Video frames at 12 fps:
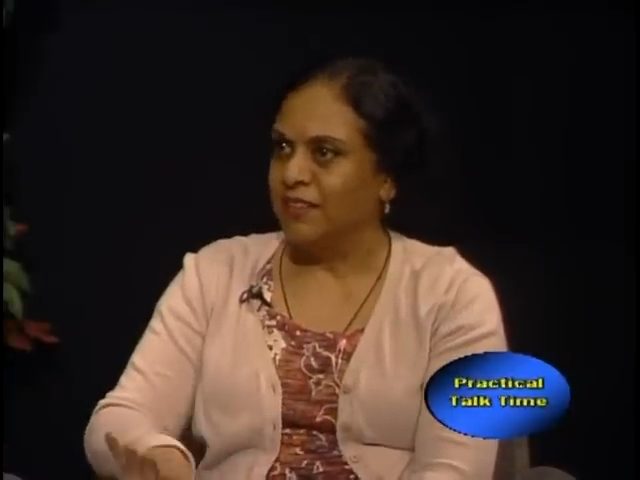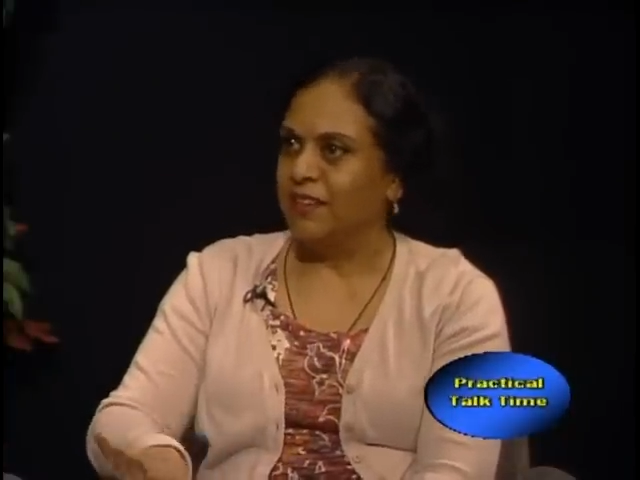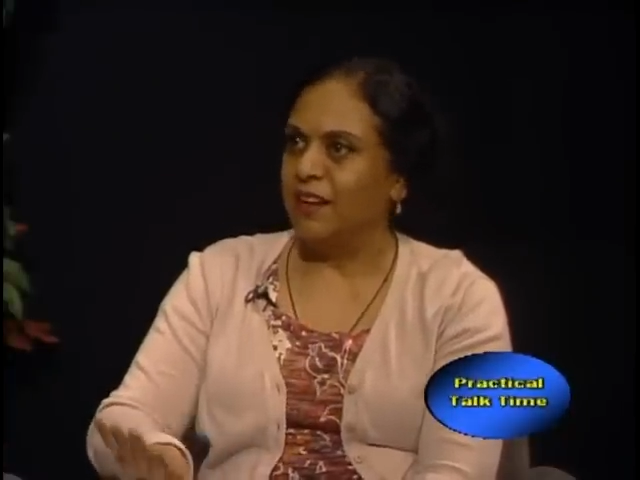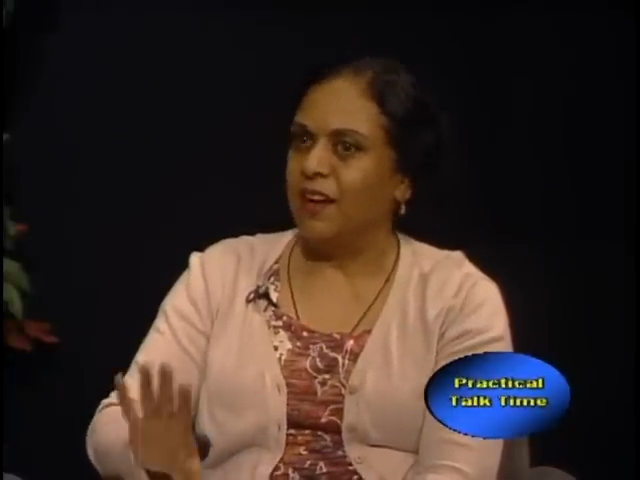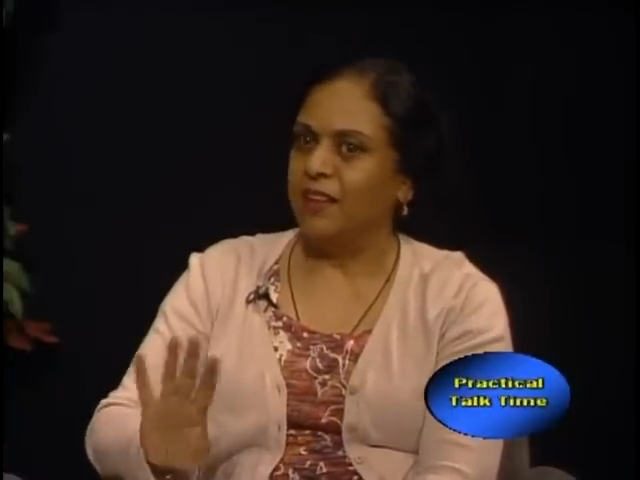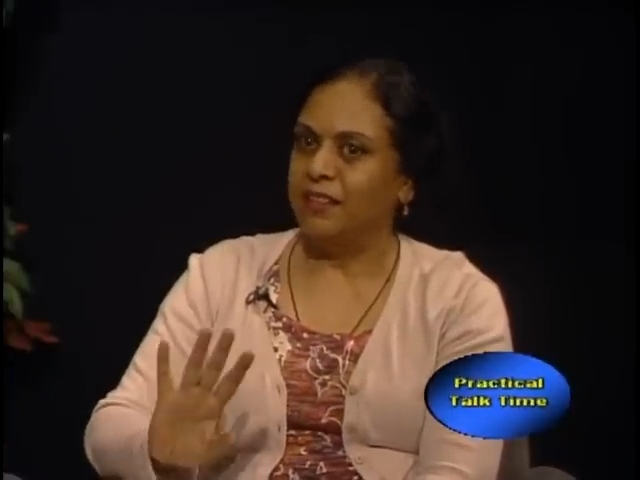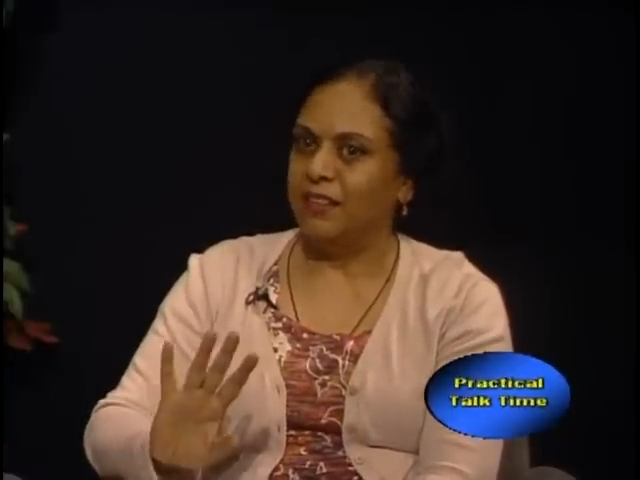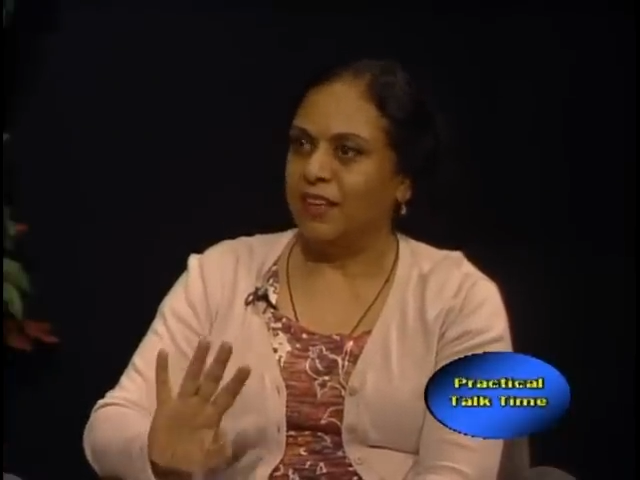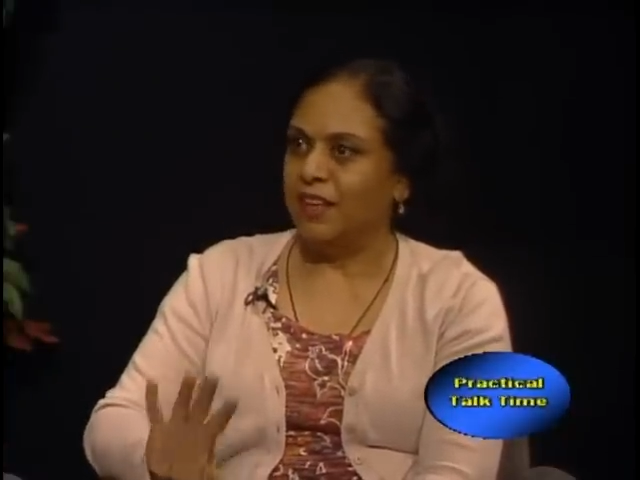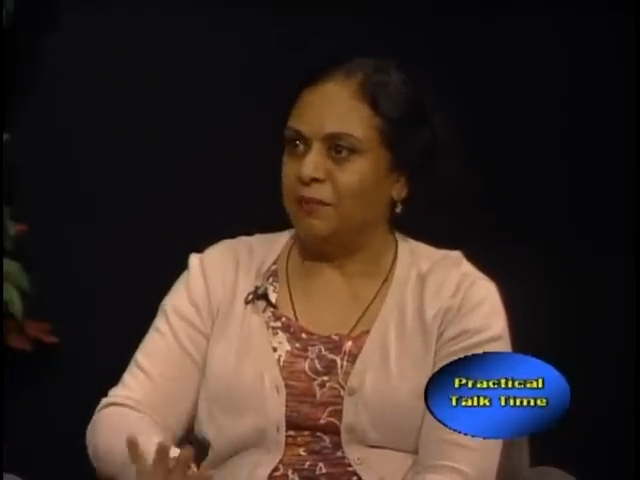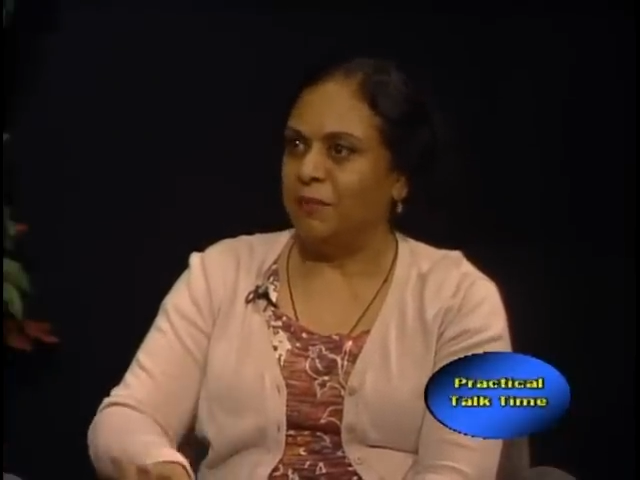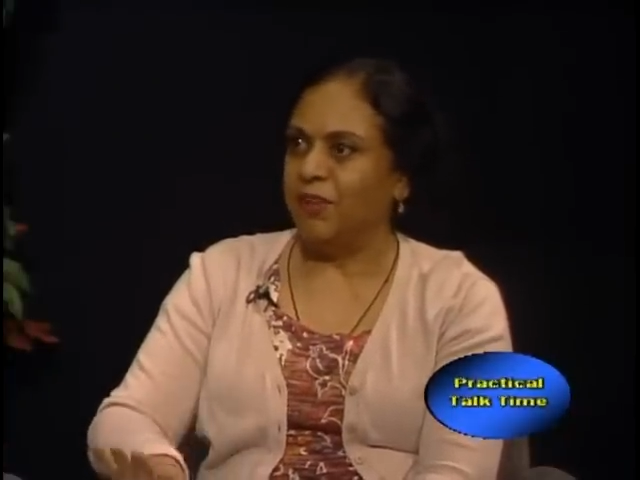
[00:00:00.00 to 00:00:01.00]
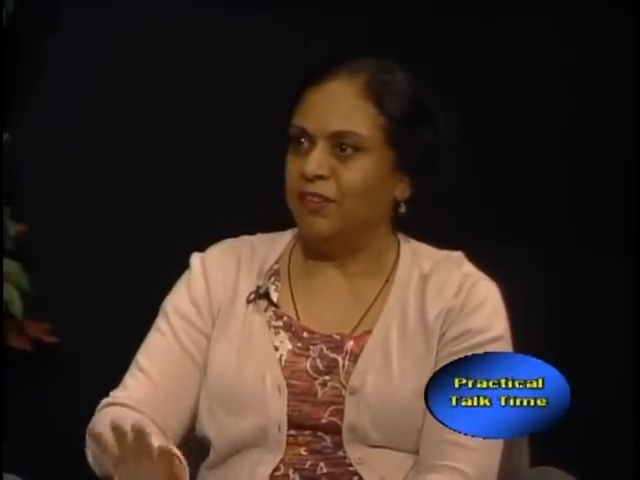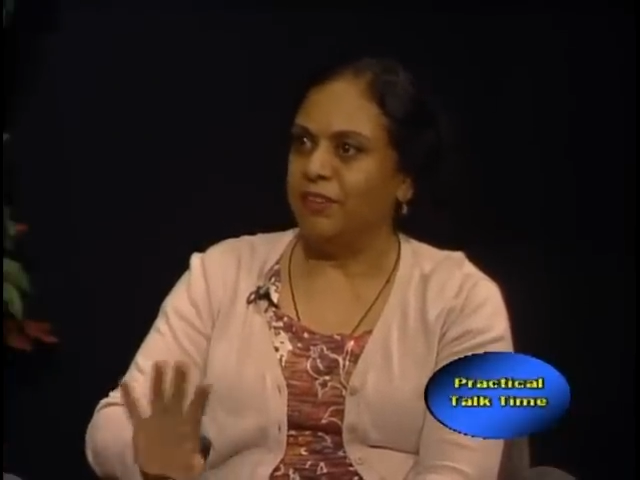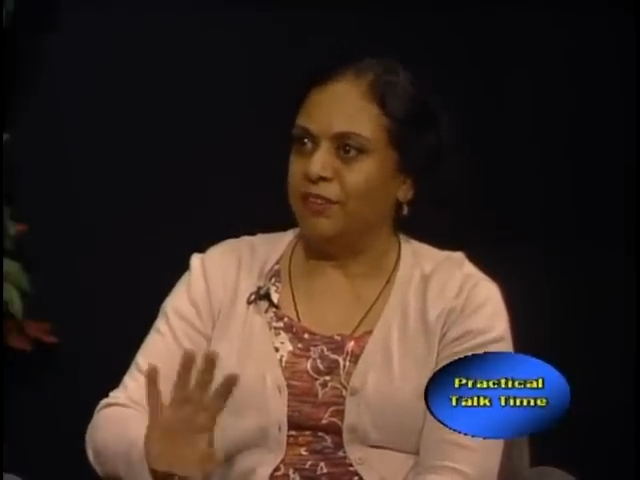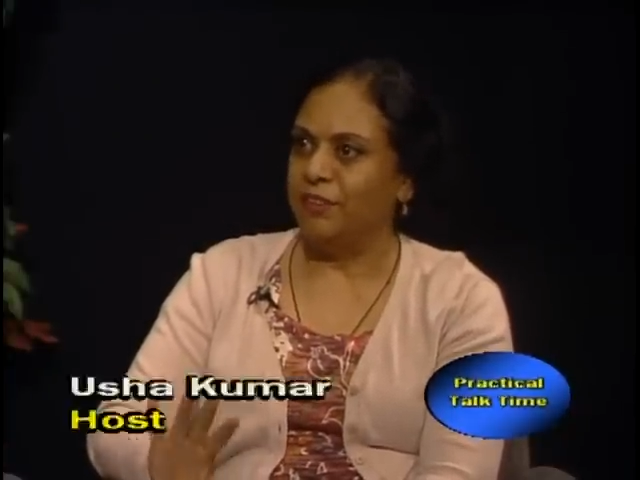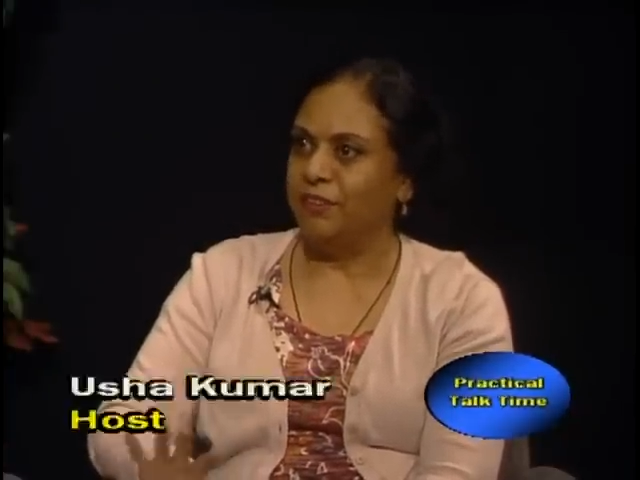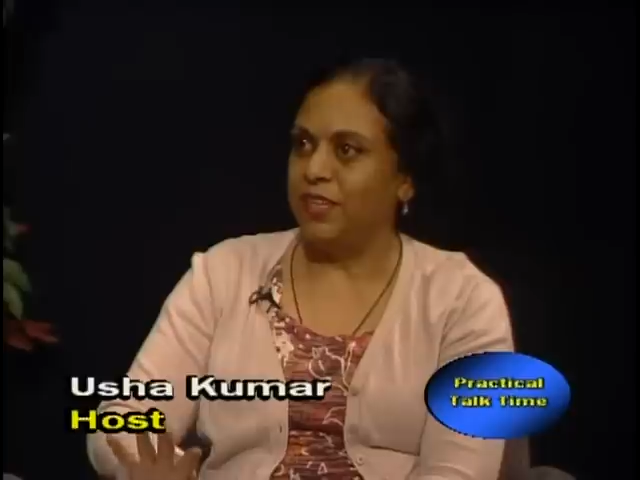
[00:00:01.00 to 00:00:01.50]
the earth can be
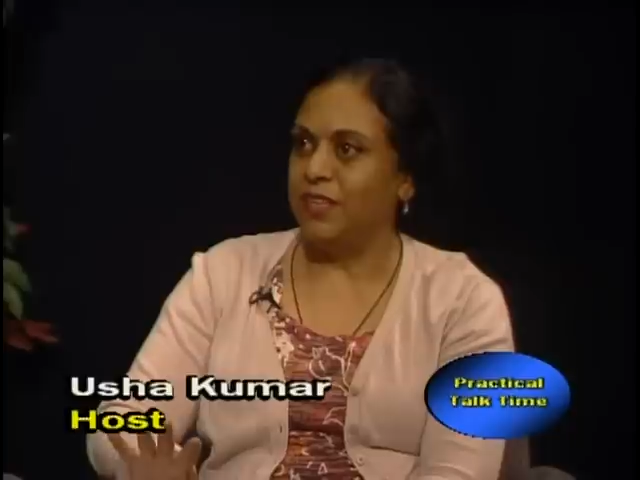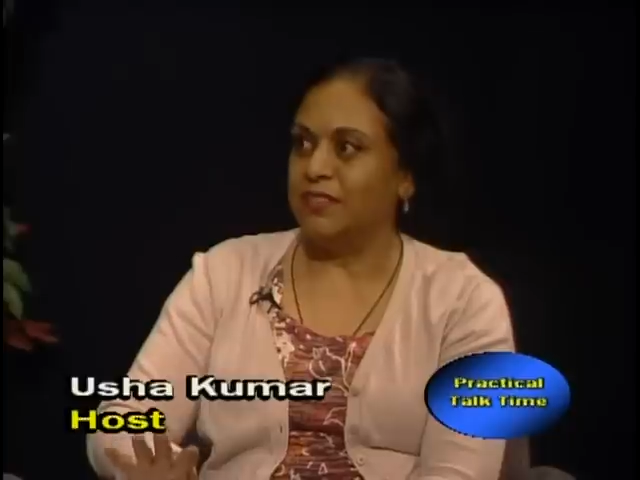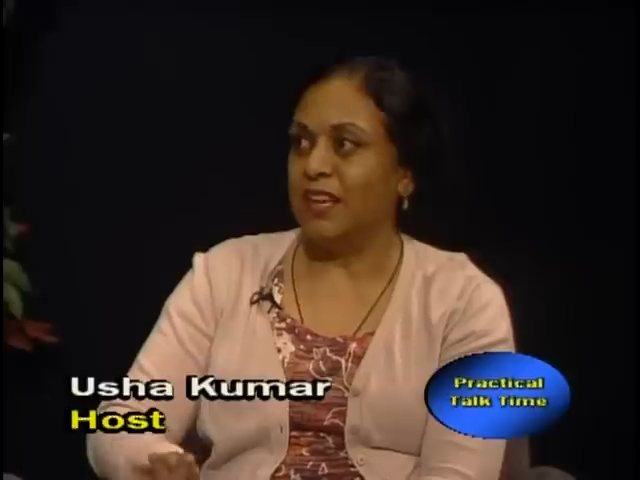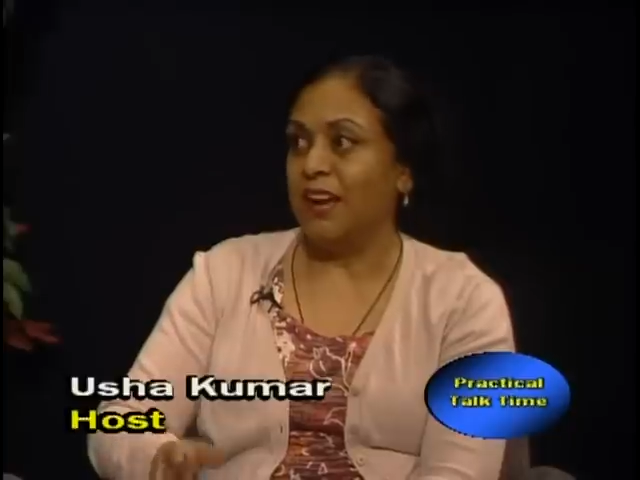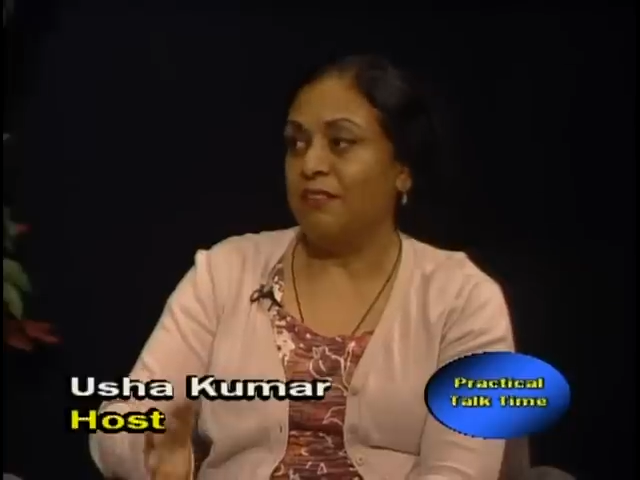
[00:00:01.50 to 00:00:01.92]
rid of these.